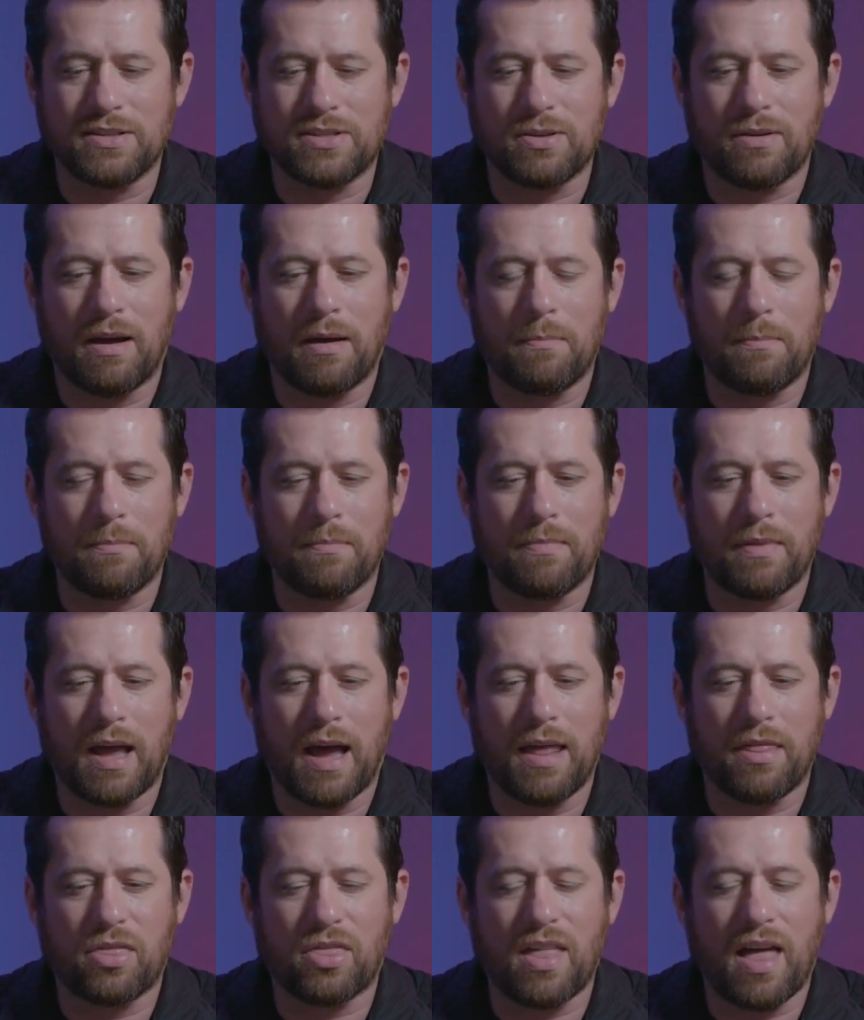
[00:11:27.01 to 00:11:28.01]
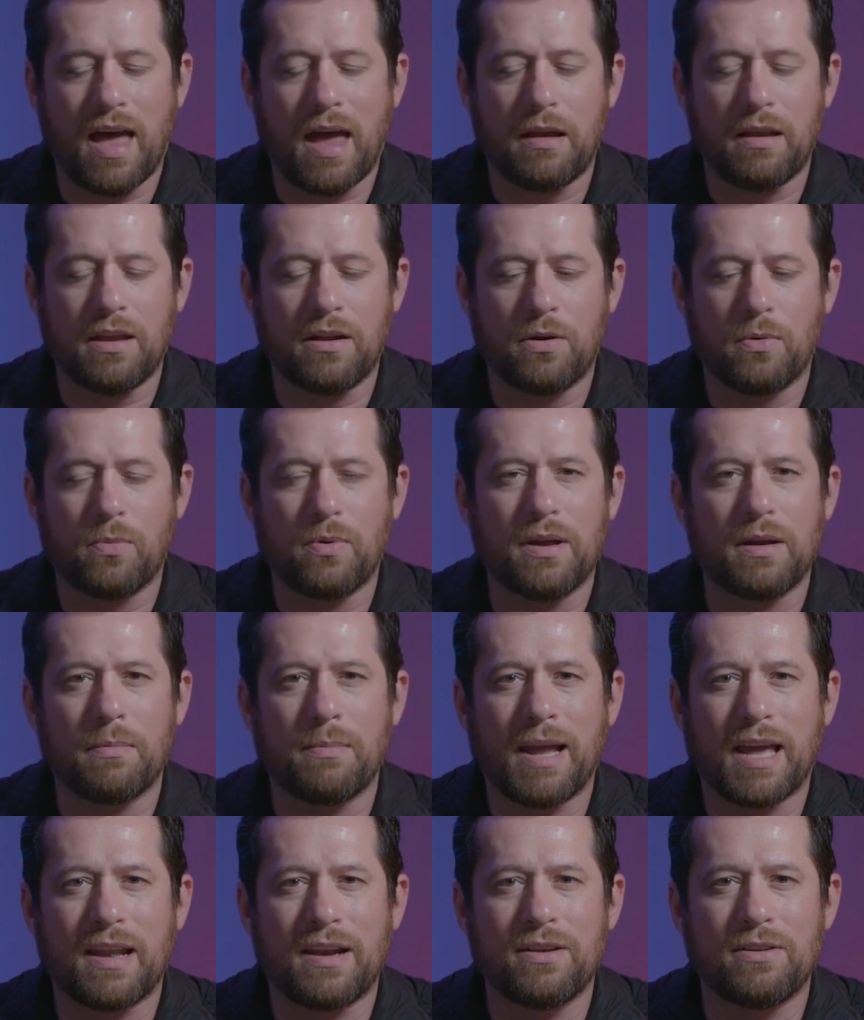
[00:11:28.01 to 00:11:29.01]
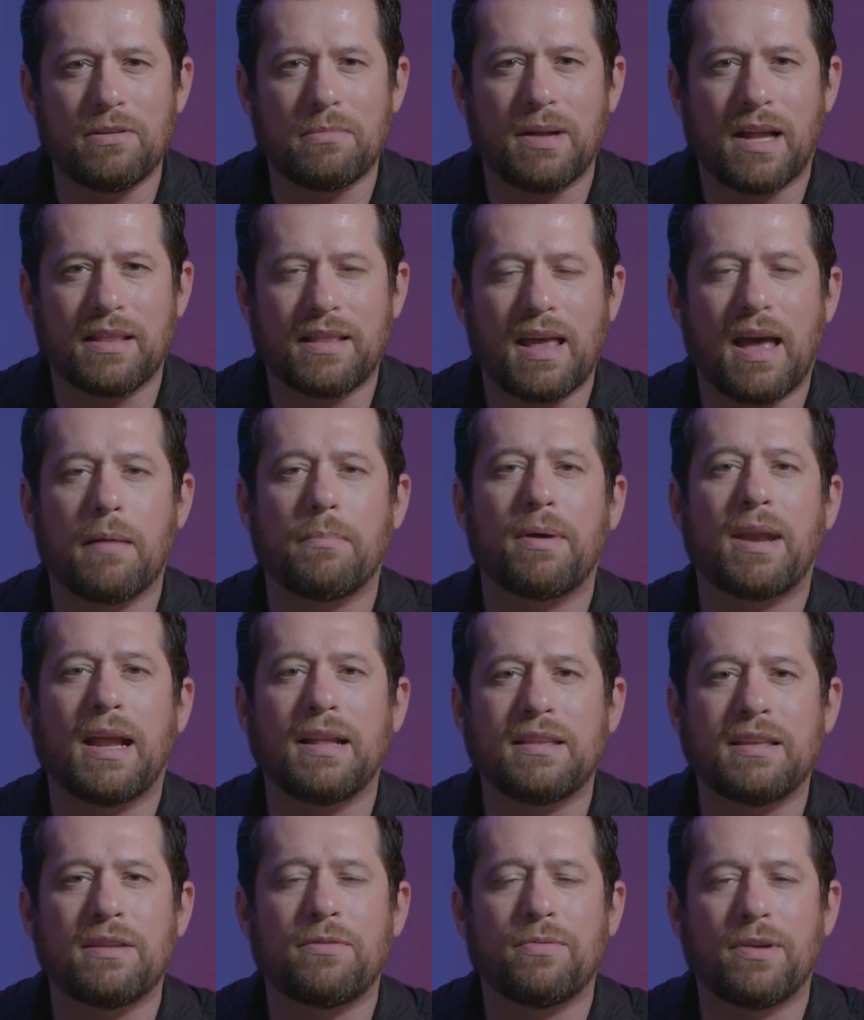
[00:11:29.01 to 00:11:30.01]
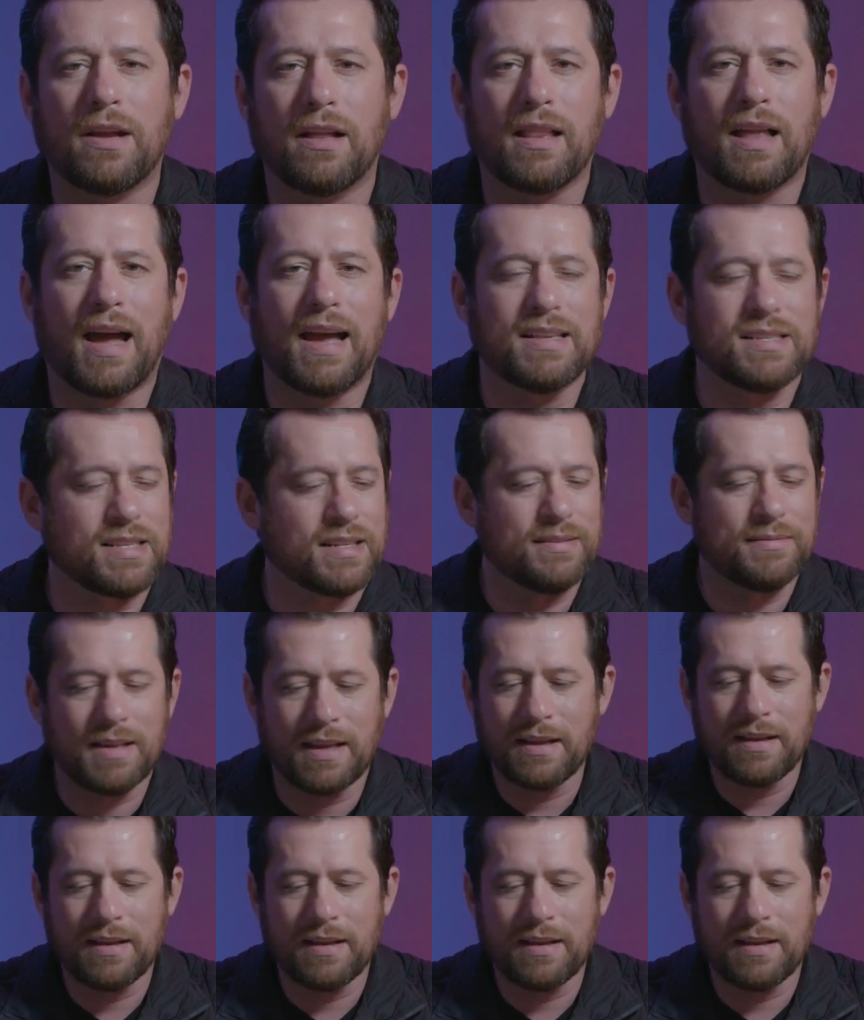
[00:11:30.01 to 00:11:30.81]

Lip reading: So I thought, you know, what am I gonna do about that? But I did realize, and